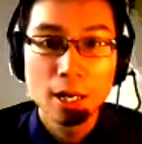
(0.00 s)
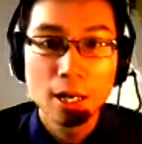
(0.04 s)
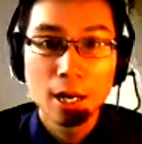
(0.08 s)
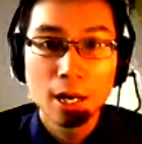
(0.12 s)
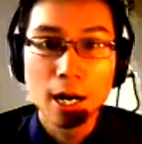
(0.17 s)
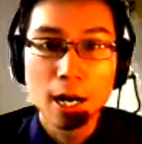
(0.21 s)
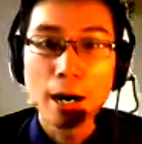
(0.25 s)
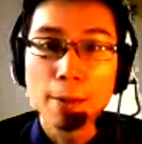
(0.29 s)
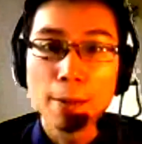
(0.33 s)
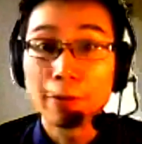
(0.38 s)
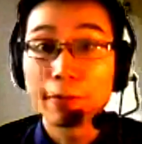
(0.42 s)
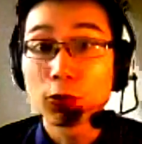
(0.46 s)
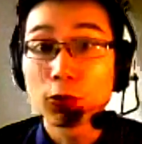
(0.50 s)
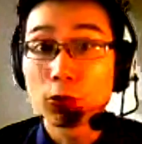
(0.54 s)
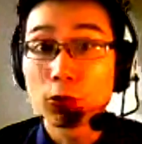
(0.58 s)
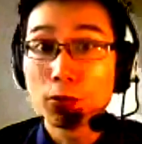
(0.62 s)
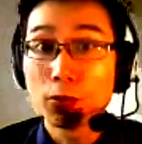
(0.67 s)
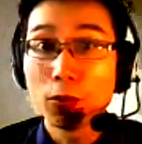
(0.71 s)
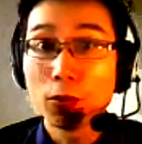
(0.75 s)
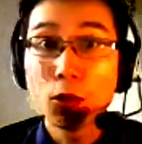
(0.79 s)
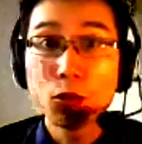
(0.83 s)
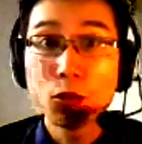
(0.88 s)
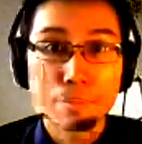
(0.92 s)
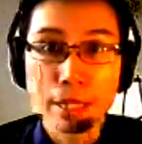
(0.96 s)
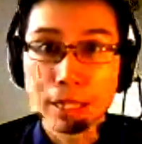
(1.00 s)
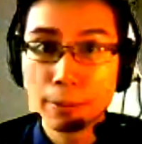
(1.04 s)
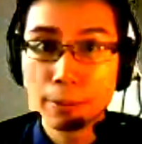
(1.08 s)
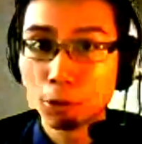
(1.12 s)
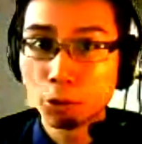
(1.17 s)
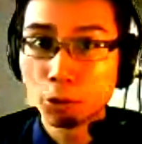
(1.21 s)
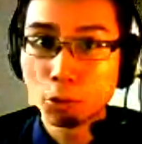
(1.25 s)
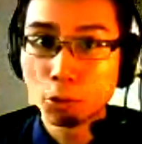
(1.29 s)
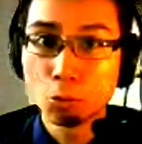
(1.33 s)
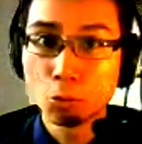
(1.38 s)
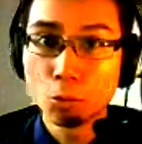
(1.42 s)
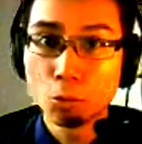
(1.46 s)
Uh, but for most
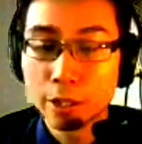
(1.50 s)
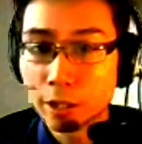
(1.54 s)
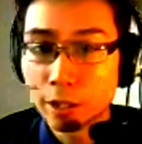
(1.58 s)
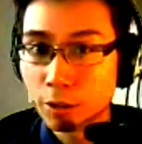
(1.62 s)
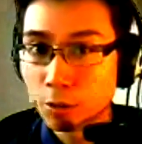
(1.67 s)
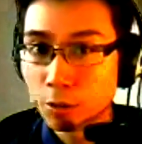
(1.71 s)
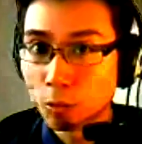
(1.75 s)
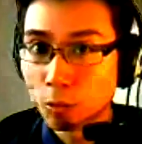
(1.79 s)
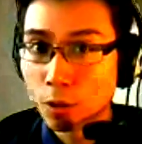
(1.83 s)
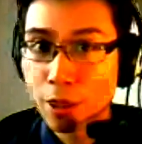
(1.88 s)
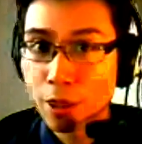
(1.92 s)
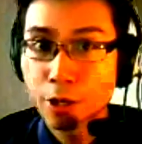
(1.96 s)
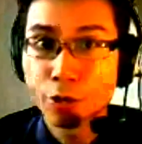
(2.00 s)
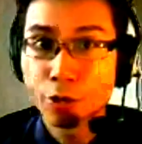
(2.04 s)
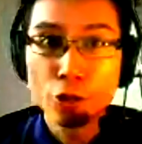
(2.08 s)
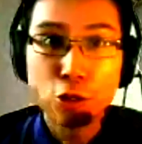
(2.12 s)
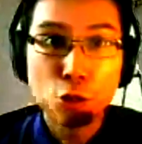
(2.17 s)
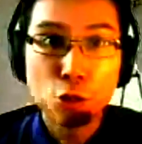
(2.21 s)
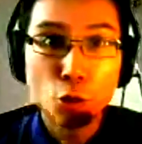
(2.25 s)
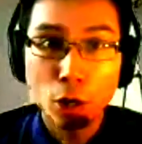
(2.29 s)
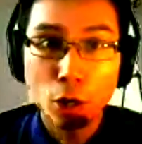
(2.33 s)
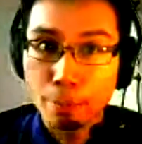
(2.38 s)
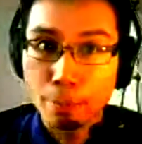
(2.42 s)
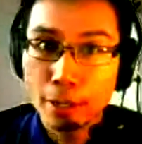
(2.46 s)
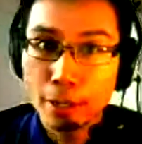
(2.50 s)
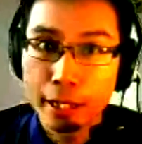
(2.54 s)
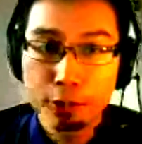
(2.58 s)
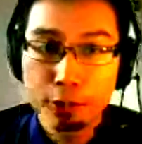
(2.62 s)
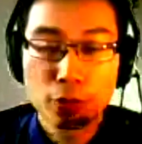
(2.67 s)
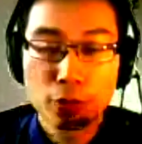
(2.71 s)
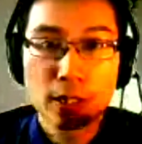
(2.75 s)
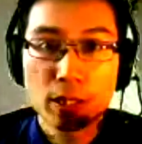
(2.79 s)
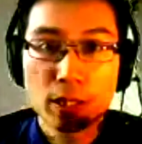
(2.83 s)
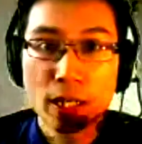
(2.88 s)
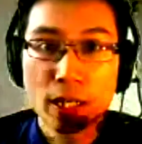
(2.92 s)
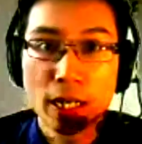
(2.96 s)
people, when, when they're new on
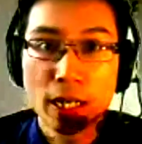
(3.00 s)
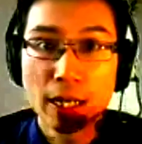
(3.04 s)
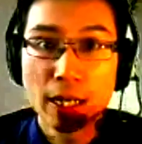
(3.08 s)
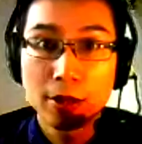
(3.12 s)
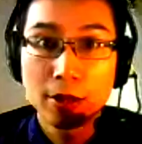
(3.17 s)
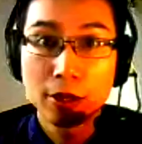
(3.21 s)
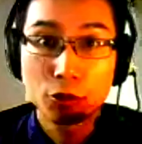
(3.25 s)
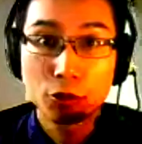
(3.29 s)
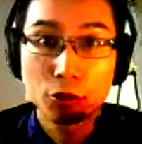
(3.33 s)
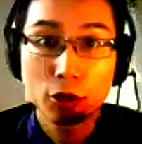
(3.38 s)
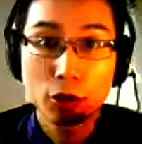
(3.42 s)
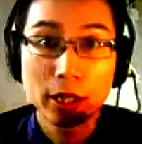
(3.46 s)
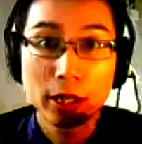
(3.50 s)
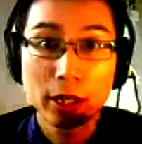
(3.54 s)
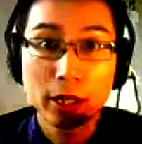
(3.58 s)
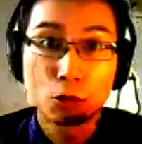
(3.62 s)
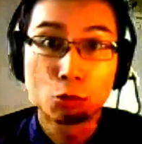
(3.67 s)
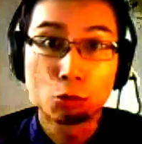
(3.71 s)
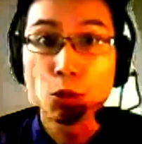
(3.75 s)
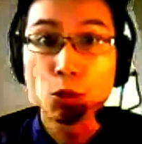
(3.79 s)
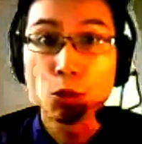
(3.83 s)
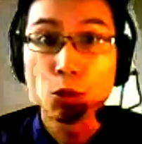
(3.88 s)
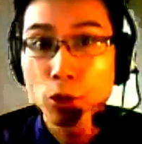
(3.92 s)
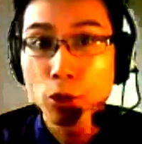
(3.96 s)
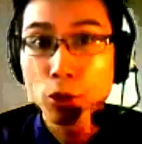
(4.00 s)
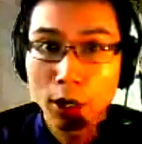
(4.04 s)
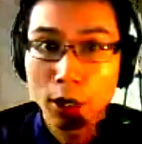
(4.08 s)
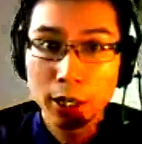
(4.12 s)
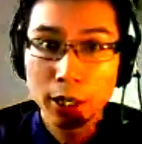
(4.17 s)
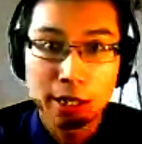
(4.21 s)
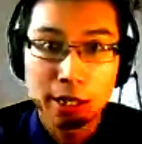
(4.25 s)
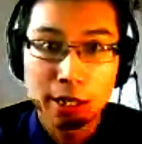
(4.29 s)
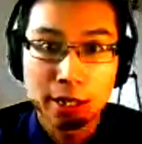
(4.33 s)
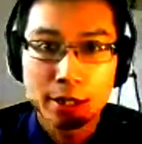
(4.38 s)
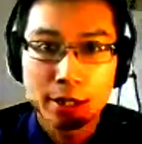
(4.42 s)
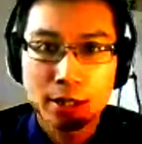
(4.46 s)
Pinterest, they, they're trying to grow their
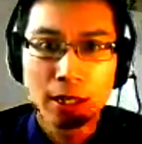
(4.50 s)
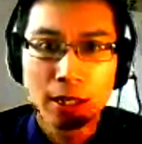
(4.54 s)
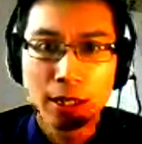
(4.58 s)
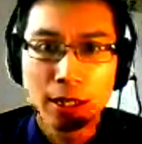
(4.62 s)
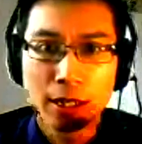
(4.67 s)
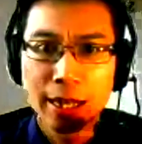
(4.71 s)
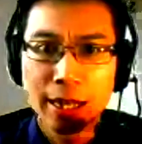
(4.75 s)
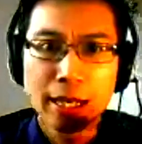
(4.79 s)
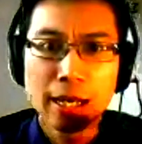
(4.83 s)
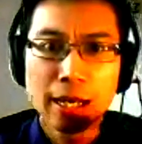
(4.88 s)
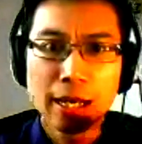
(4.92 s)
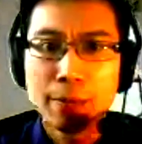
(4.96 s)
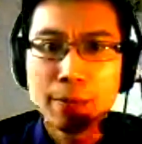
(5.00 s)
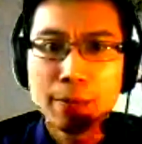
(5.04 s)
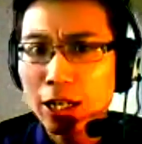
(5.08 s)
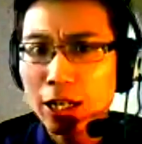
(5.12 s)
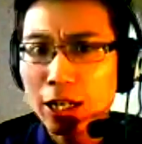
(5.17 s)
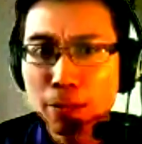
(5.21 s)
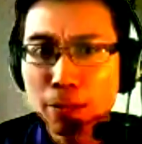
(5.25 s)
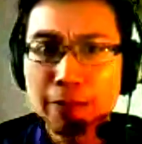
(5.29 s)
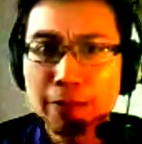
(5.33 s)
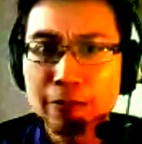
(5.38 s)
audience, and, and they may not be